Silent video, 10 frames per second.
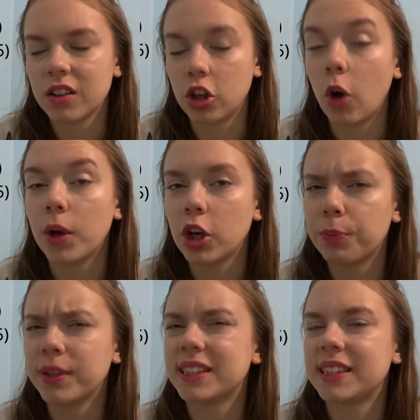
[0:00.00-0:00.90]
going
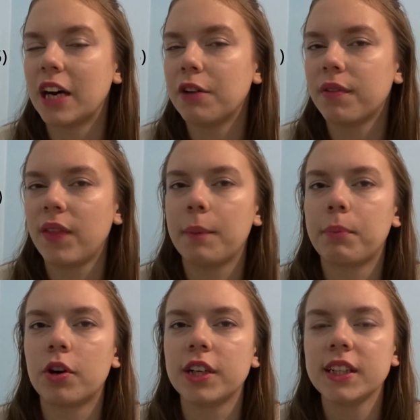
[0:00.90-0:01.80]
up itself at that
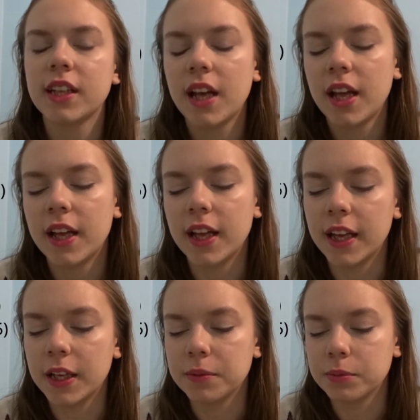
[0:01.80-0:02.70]
point
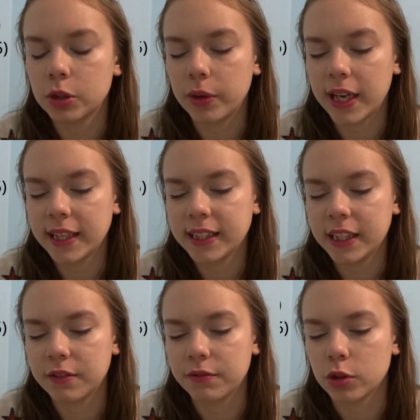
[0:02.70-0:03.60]
um, so I had to eat
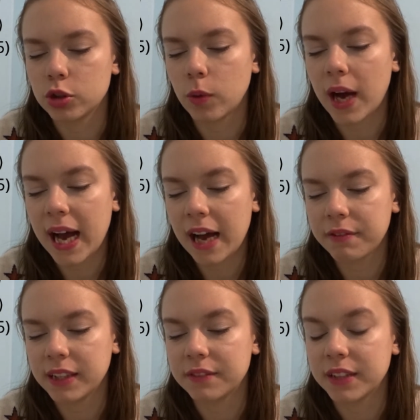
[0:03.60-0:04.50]
the food? So at half
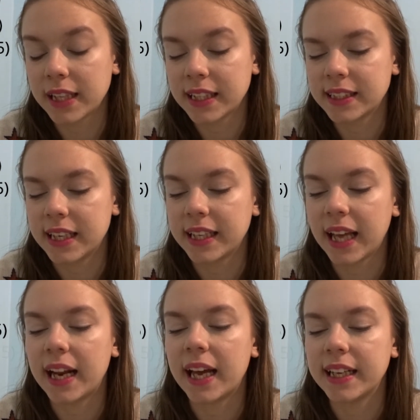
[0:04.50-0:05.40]
11 I tested it
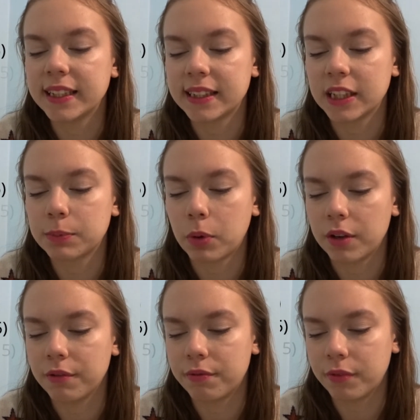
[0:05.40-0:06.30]
again and it's
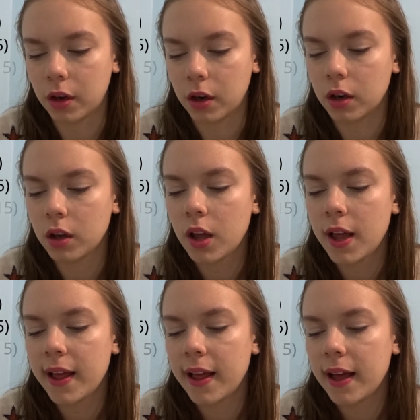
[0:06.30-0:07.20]
6.4.
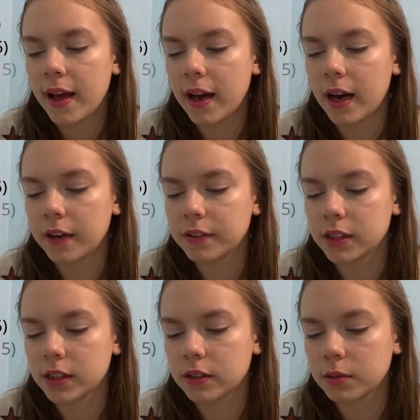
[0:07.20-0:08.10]
After
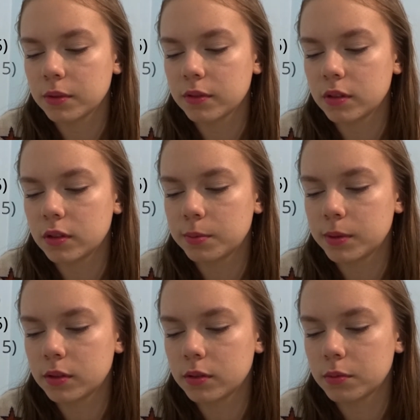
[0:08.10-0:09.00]
eating all my
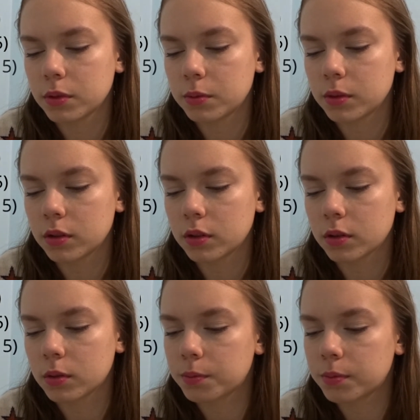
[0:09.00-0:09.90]
food, my is gonna go
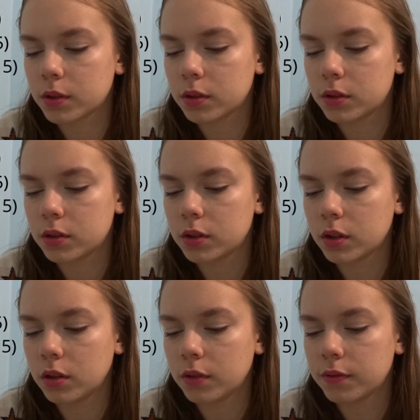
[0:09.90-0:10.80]

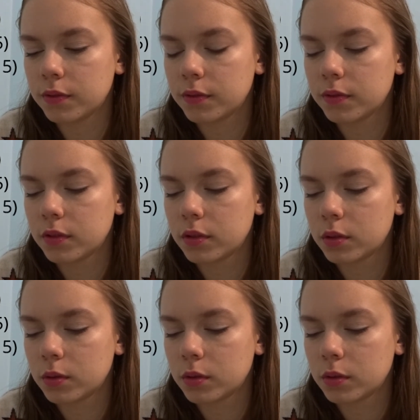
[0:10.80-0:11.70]
so
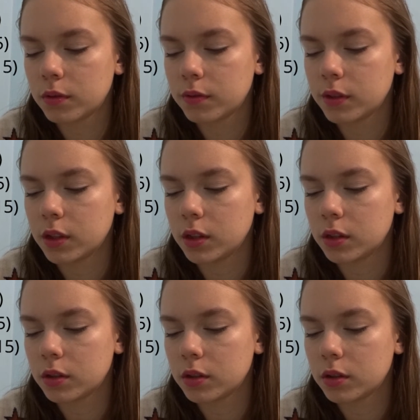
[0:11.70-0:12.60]
feel
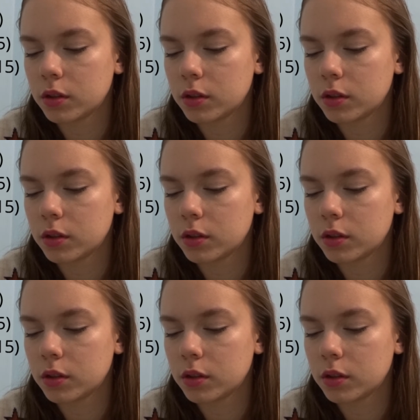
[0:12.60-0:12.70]
it.